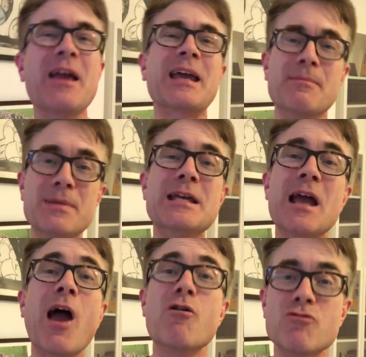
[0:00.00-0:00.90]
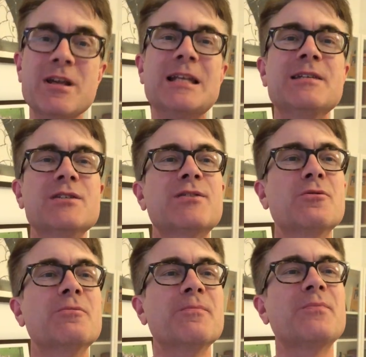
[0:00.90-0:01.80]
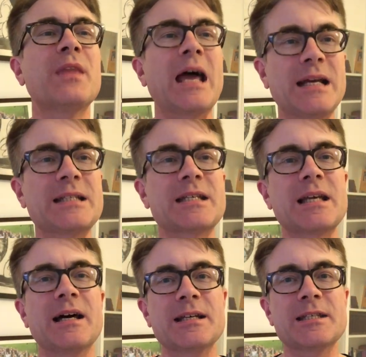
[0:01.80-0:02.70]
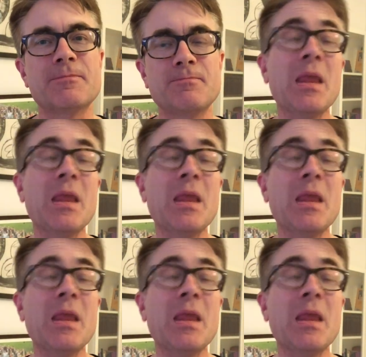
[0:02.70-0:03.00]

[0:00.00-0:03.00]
can be really useful exercise.